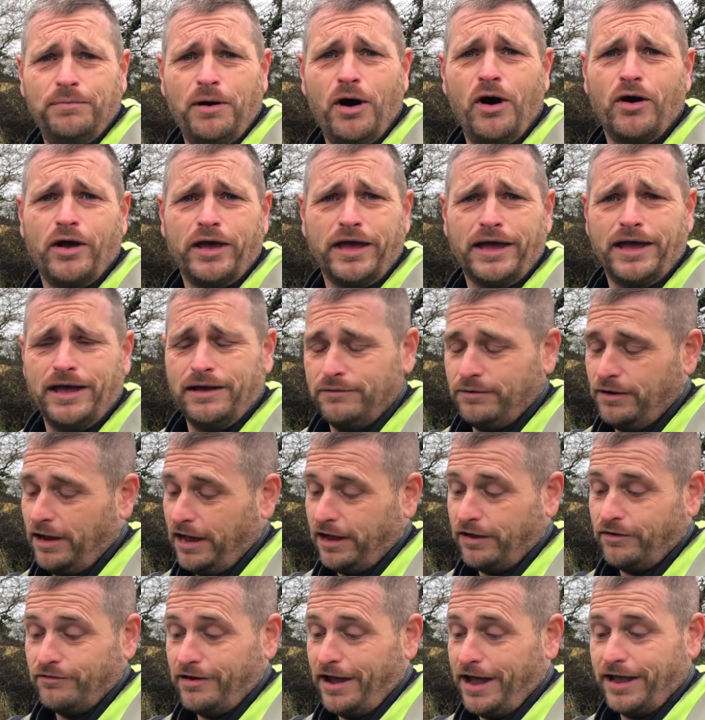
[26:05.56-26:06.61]
pocket at
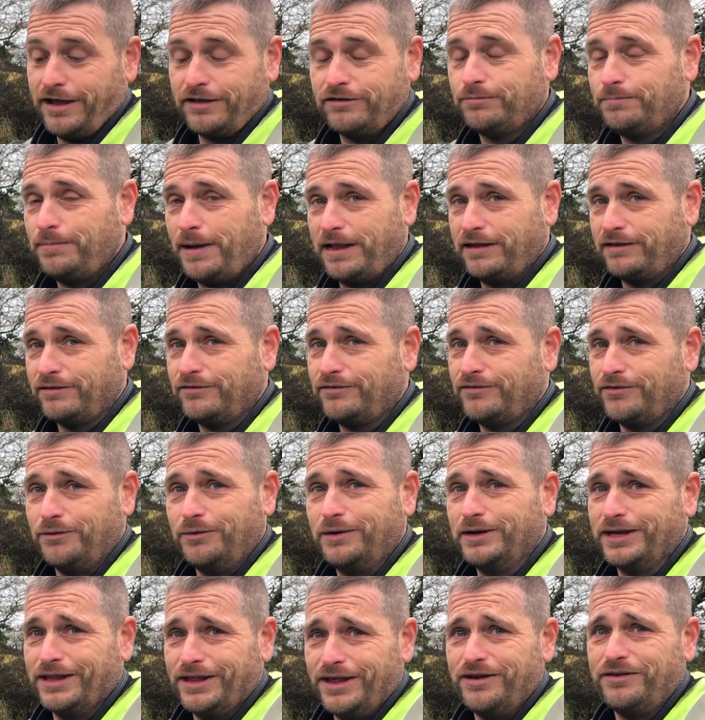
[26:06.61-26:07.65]
great expense for
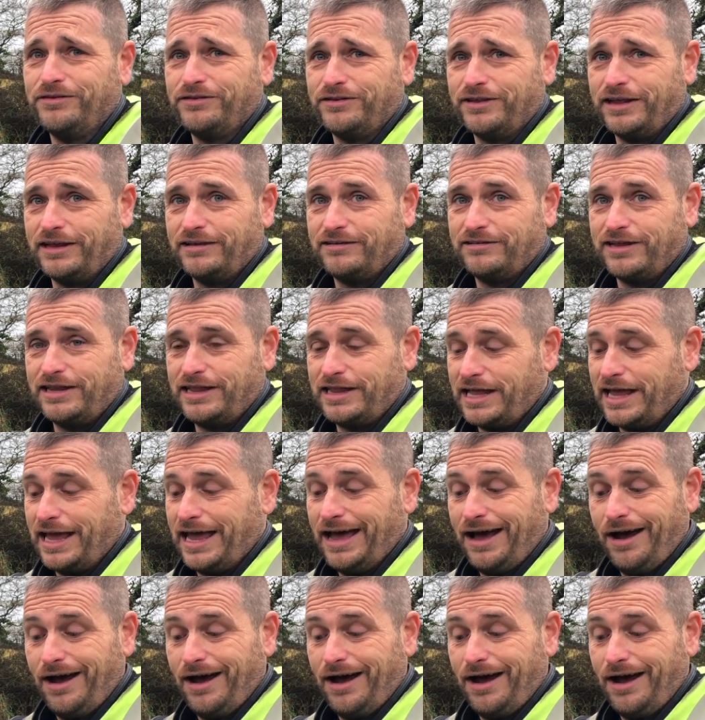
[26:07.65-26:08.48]
one of those things in there.